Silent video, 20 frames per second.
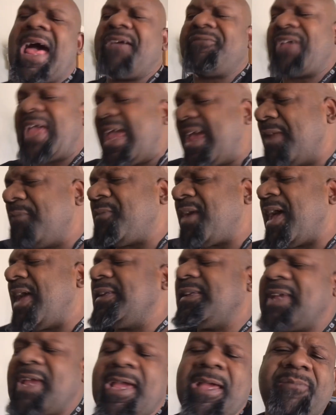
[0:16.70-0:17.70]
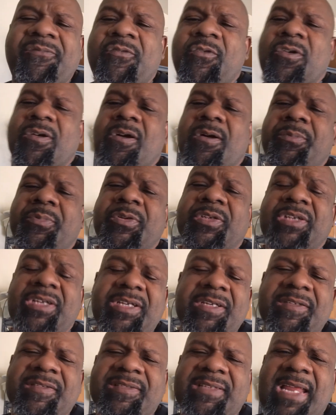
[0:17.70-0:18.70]
had mine cam for a couple
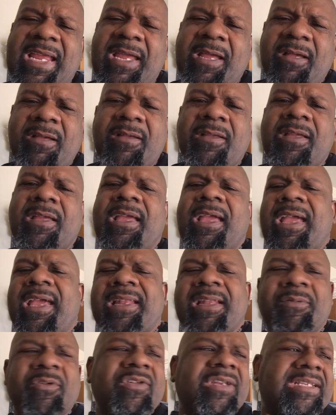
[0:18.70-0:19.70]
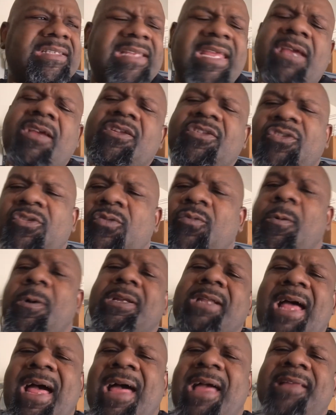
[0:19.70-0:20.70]
years now, and I'm going to tell you
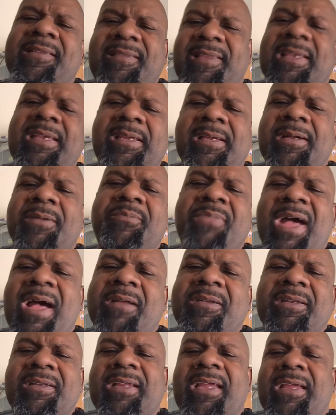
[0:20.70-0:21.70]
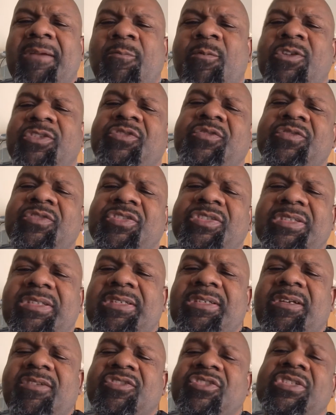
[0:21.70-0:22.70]
what I think about it and what you
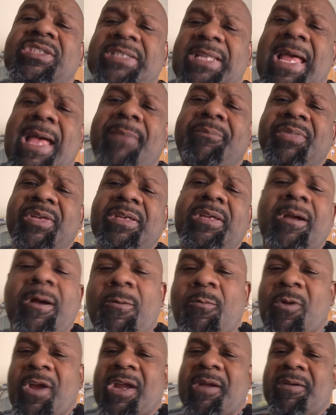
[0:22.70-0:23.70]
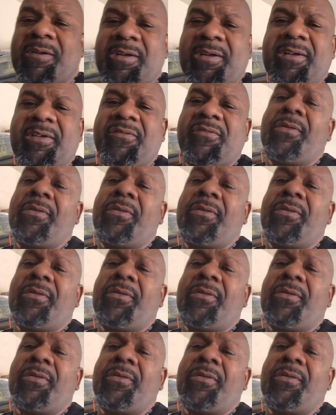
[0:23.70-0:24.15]
should or should not be aware of.